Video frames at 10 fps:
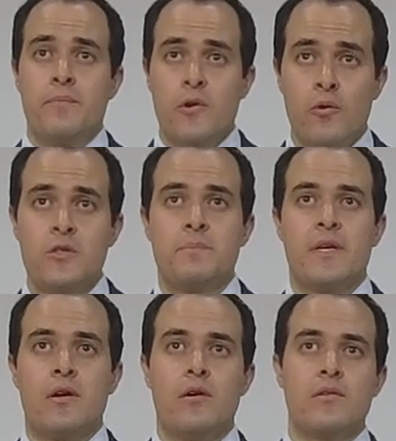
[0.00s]
course,
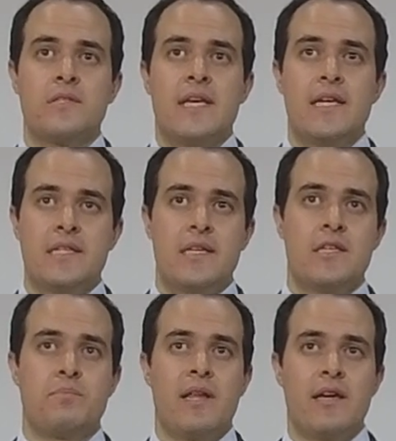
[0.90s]
because
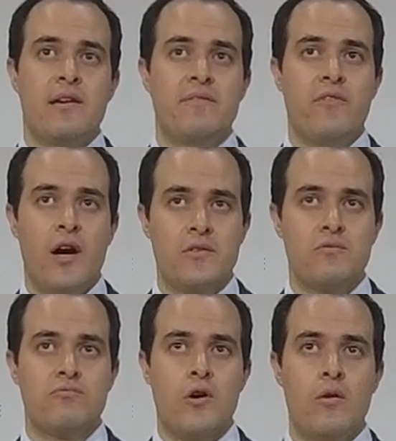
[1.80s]
SES play a
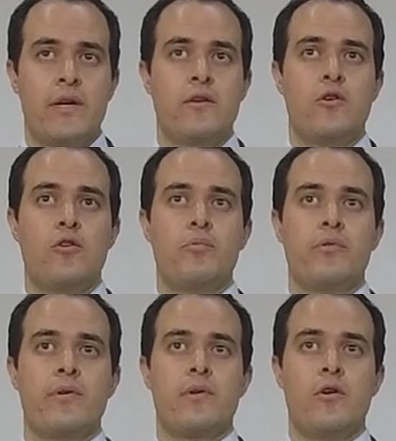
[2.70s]
vital role in
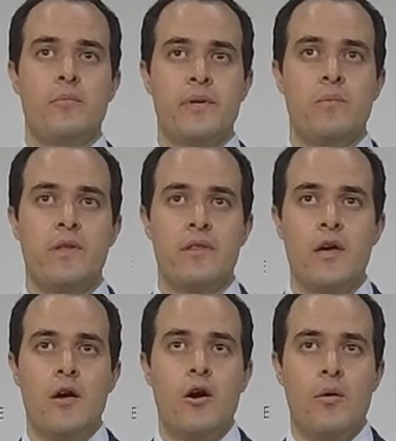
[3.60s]
helping with
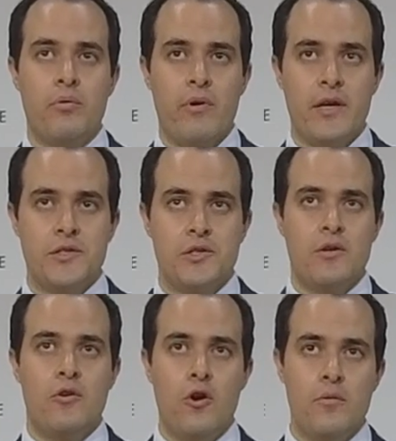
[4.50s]

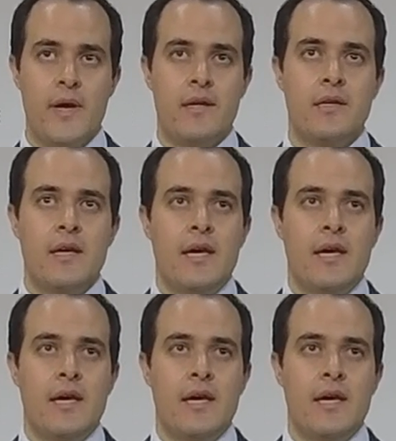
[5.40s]
Operation Nomad.